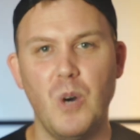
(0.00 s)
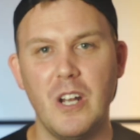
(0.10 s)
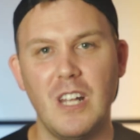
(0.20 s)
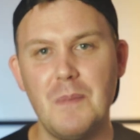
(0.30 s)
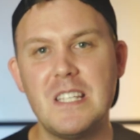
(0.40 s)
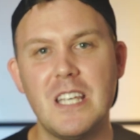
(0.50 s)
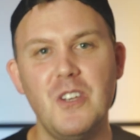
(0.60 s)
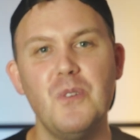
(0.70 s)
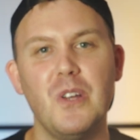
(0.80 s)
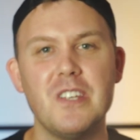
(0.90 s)
Why not let me tell
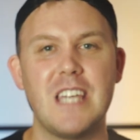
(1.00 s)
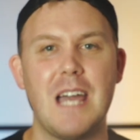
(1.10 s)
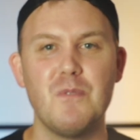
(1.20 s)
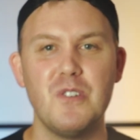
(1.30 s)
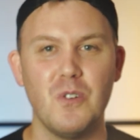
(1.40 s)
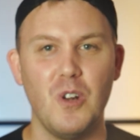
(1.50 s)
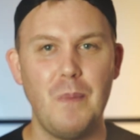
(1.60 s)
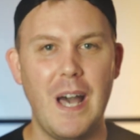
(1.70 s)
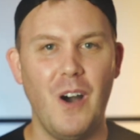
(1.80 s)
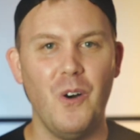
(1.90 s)
you what this camera is all
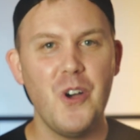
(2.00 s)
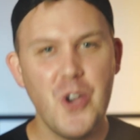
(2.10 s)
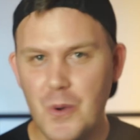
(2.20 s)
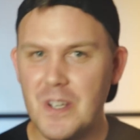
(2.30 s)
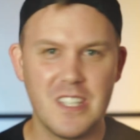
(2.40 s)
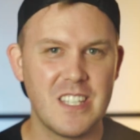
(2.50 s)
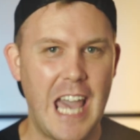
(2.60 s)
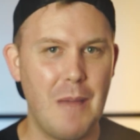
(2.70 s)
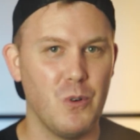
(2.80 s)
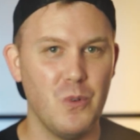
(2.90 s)
about, who is this
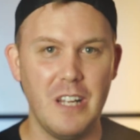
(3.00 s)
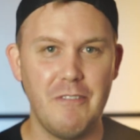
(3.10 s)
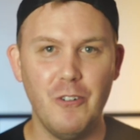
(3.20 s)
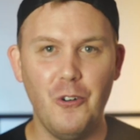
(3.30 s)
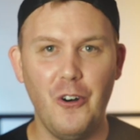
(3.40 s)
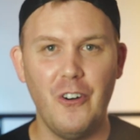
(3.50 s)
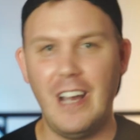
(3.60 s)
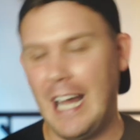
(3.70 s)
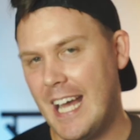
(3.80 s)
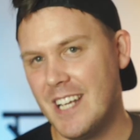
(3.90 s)
camera really for,
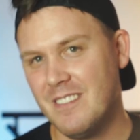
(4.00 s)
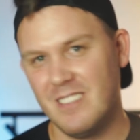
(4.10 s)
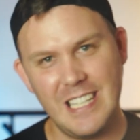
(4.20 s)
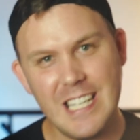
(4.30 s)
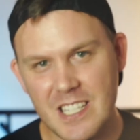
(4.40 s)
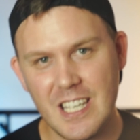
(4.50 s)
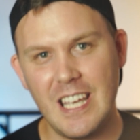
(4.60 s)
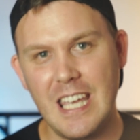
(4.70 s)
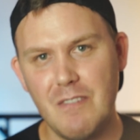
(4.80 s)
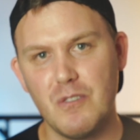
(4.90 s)
and is it
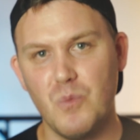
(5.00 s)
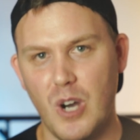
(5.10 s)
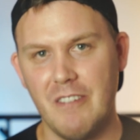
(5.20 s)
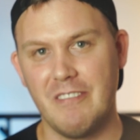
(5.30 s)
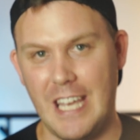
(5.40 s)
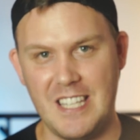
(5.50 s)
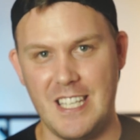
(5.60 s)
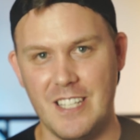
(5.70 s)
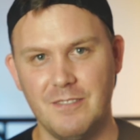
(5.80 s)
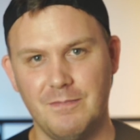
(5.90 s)
even worth
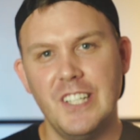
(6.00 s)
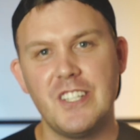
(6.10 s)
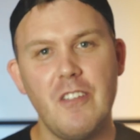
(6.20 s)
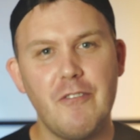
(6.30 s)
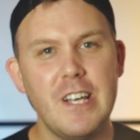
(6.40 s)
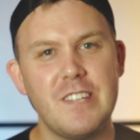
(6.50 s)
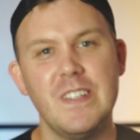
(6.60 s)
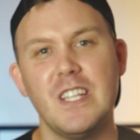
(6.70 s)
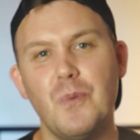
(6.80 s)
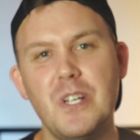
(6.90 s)
getting? So the first
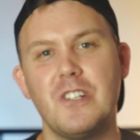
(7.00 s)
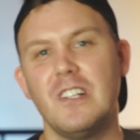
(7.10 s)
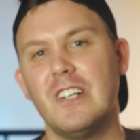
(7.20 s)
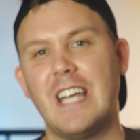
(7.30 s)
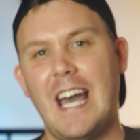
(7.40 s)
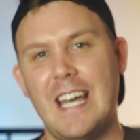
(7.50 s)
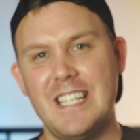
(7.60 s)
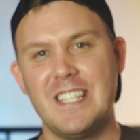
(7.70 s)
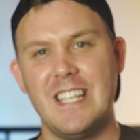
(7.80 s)
thing that we should look at is